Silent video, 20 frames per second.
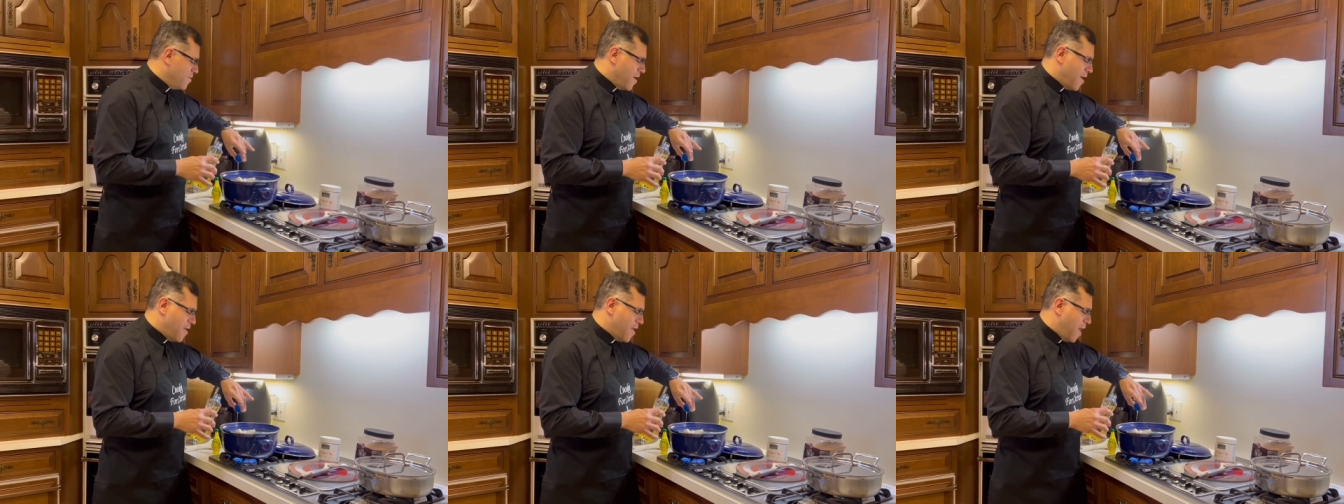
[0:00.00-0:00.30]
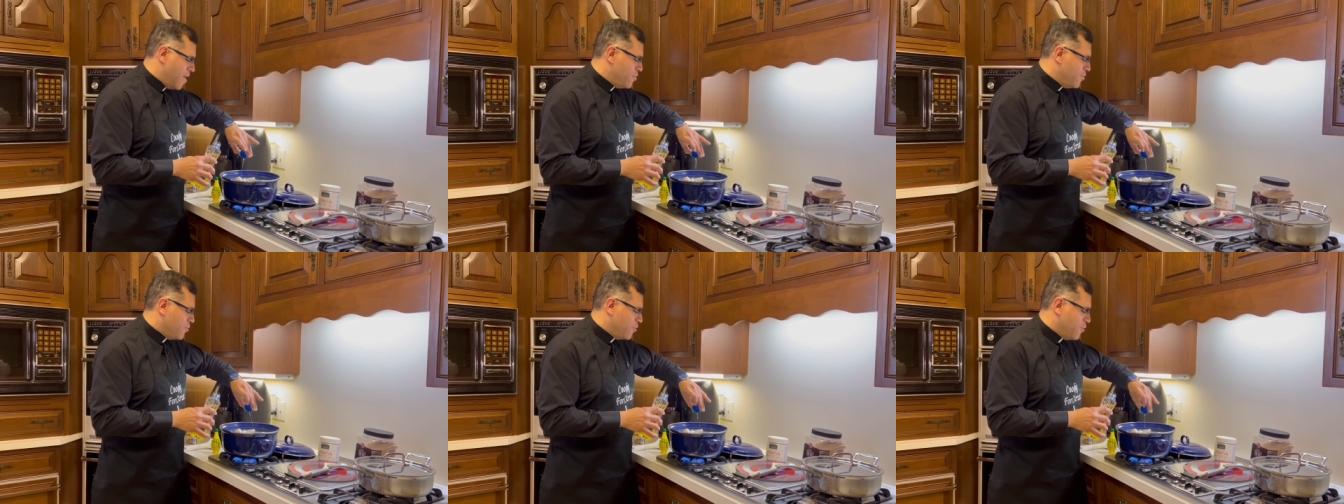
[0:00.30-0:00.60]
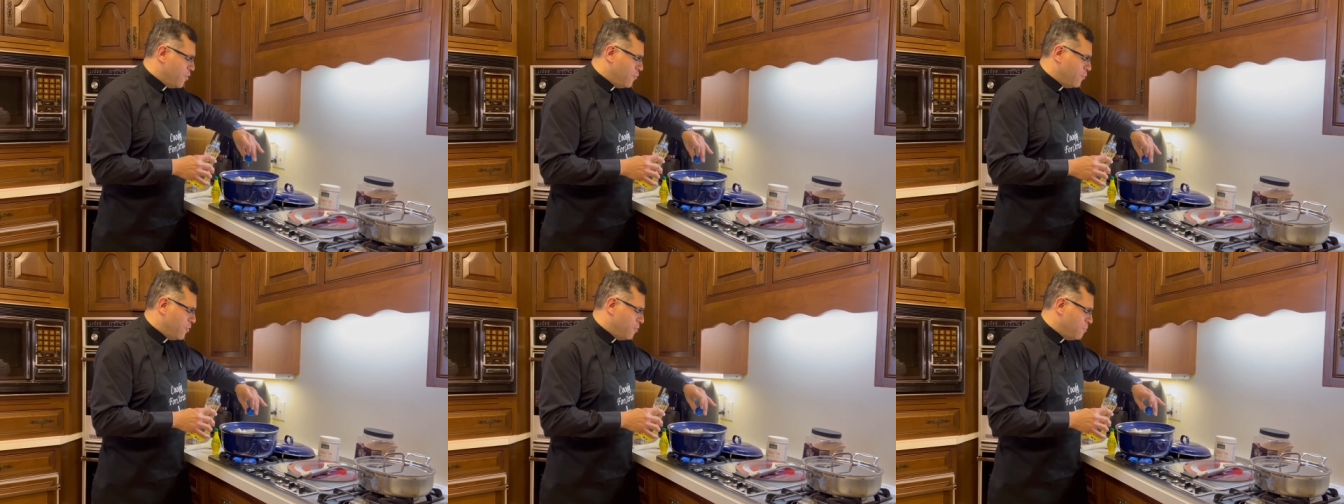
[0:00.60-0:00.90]
you, I don't
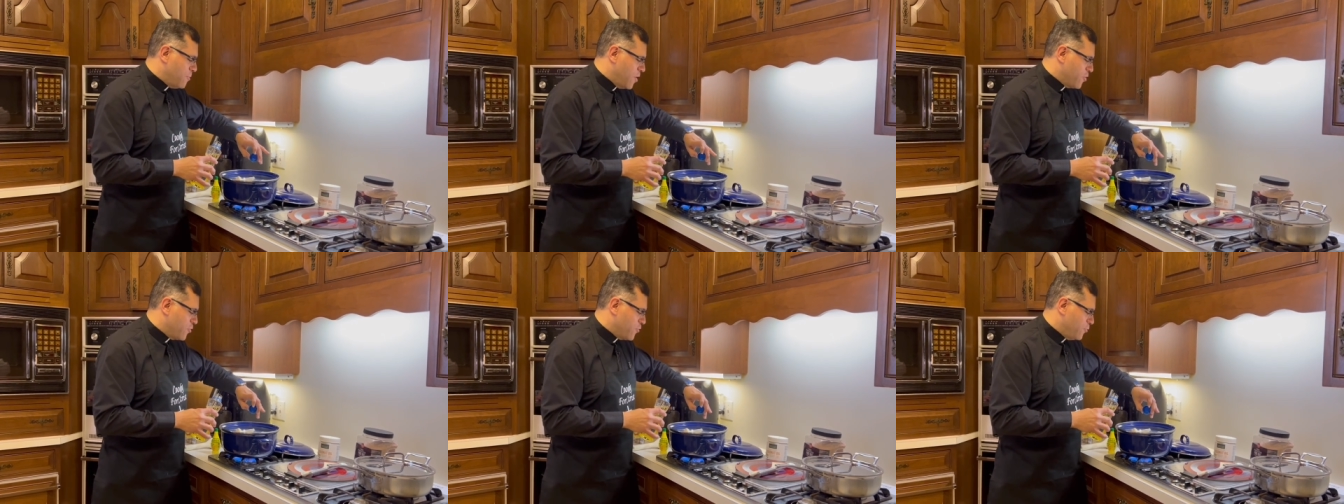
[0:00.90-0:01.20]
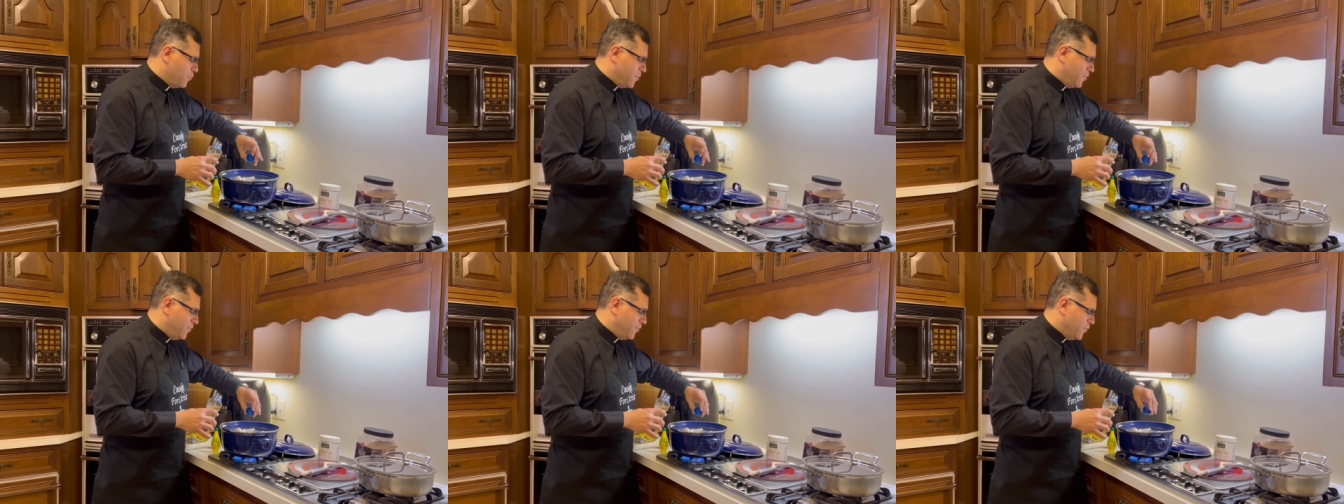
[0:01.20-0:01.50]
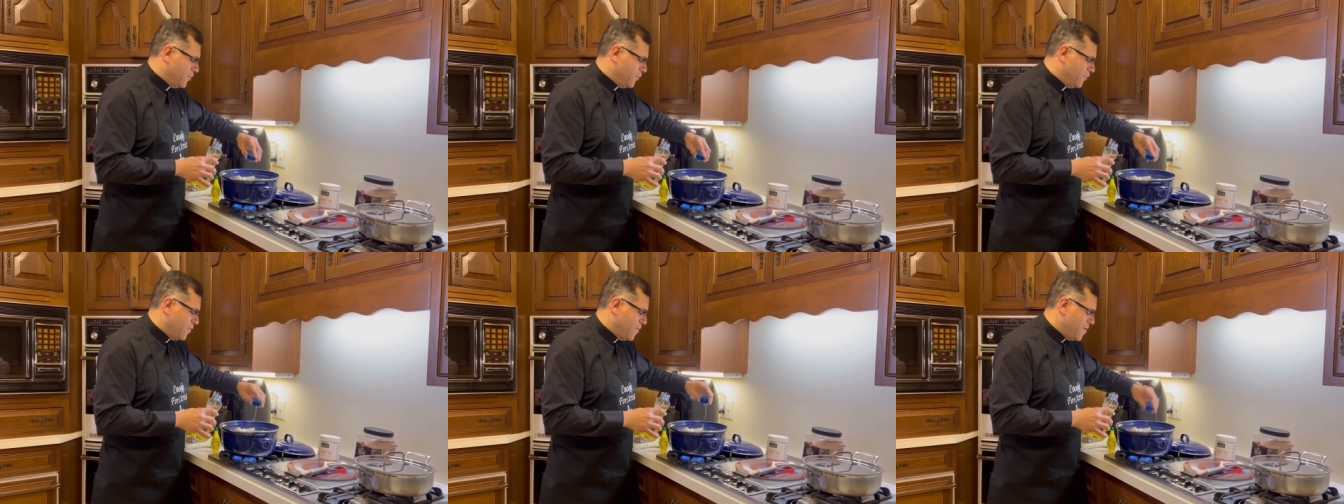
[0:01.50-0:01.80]
go with measurements,
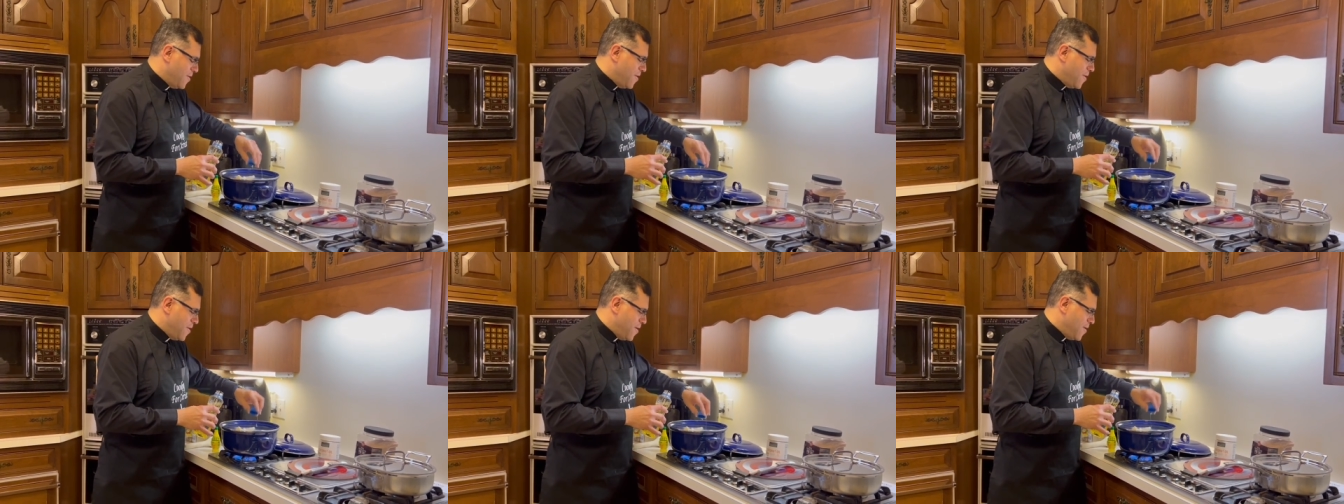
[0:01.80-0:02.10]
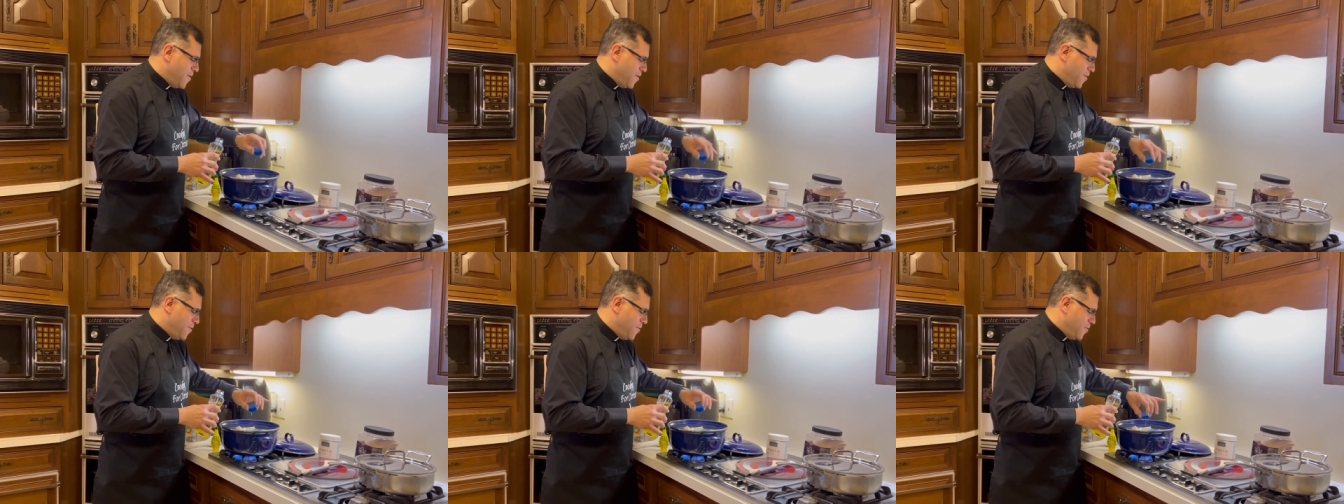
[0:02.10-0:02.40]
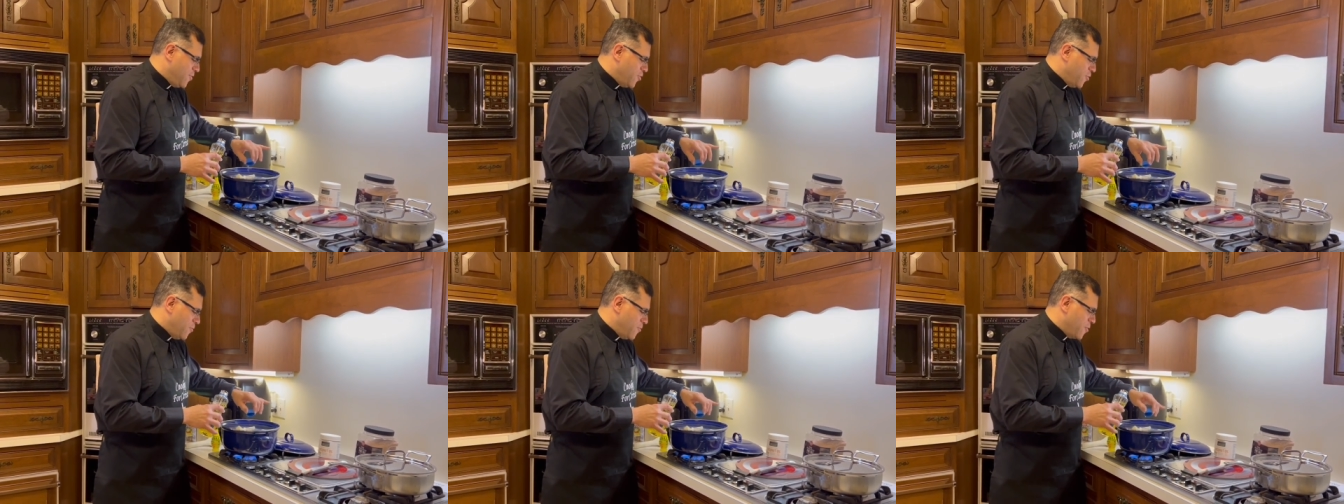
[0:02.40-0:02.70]
so.
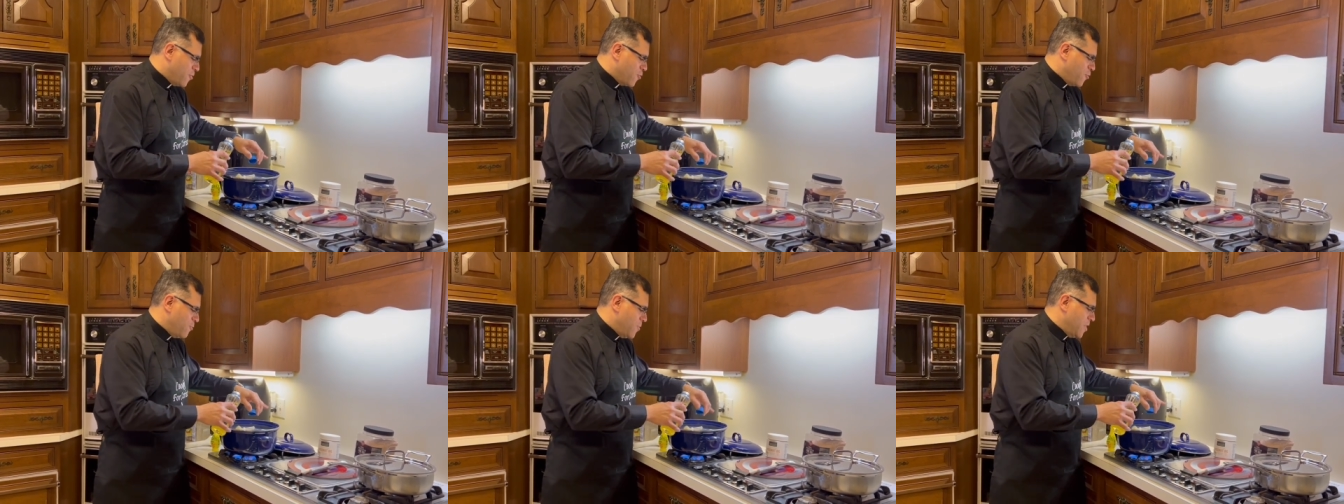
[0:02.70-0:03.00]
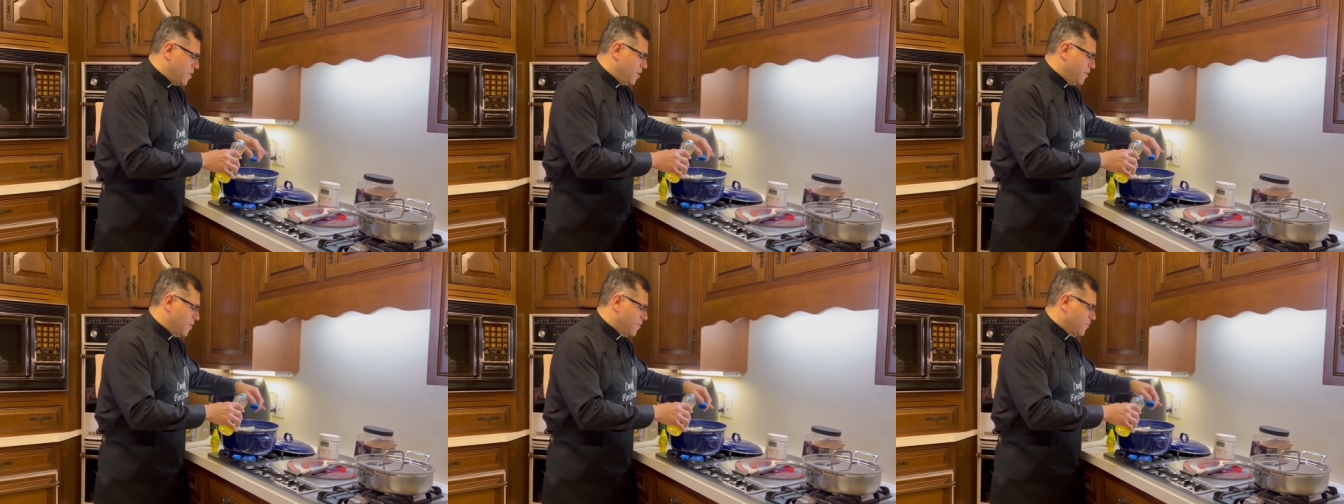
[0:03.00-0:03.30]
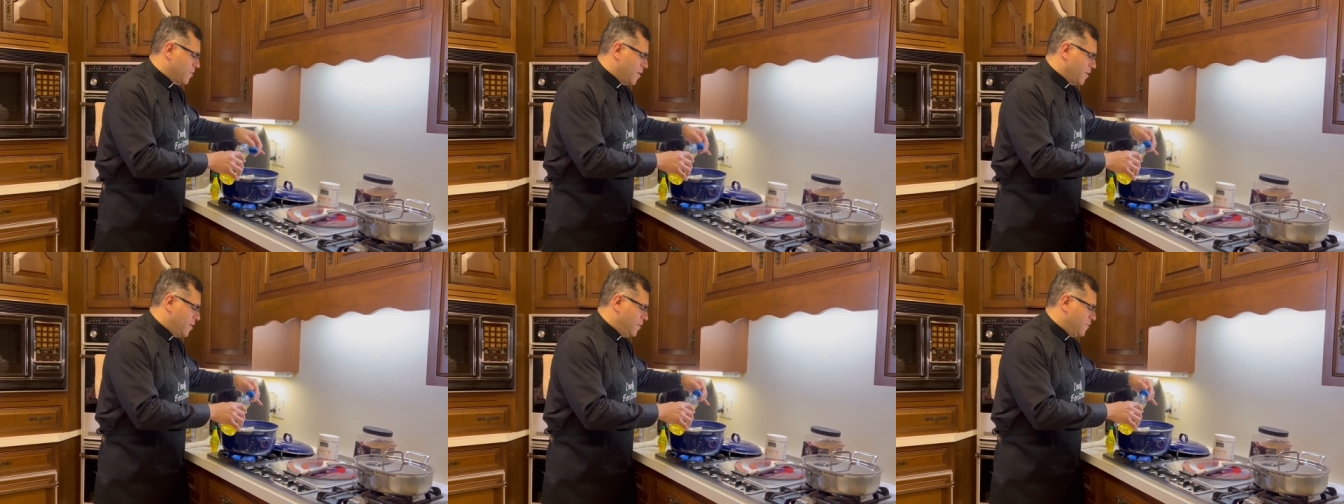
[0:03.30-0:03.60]
Yo no voy con medidas,
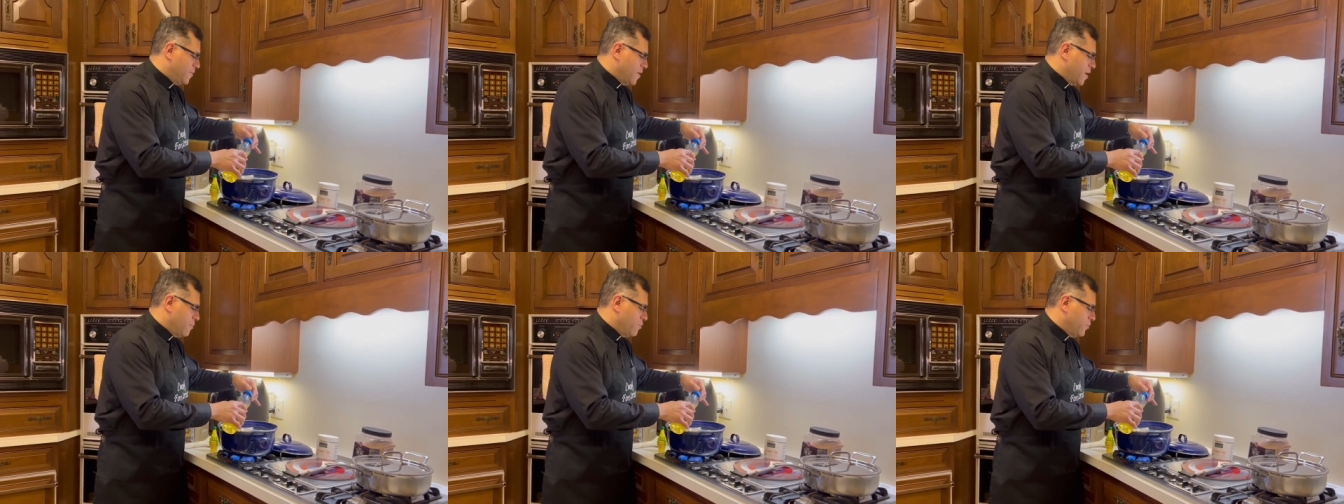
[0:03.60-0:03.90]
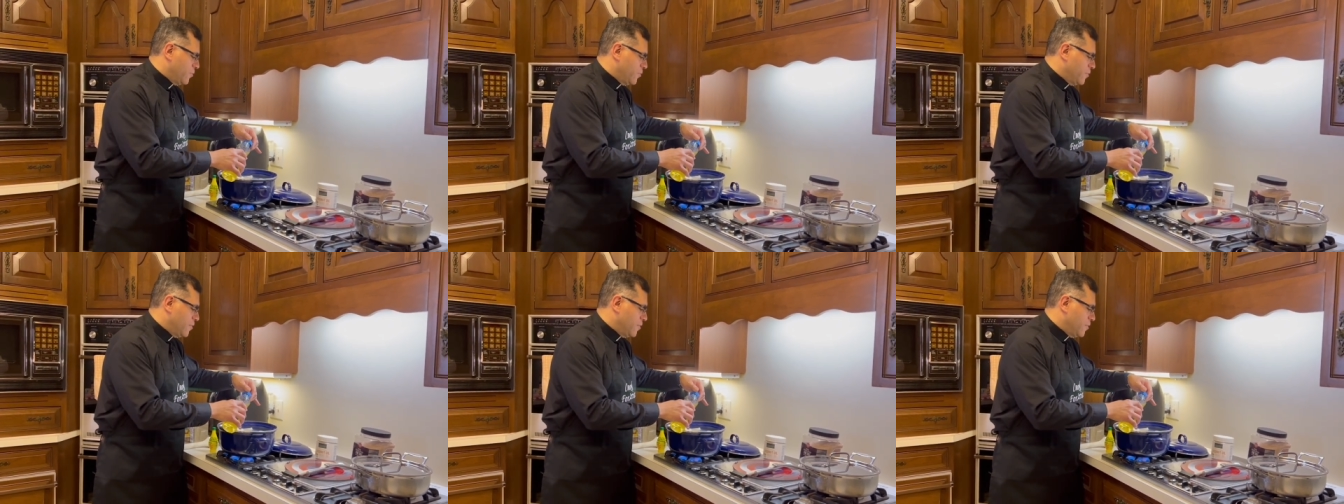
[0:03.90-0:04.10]
aquí estamos.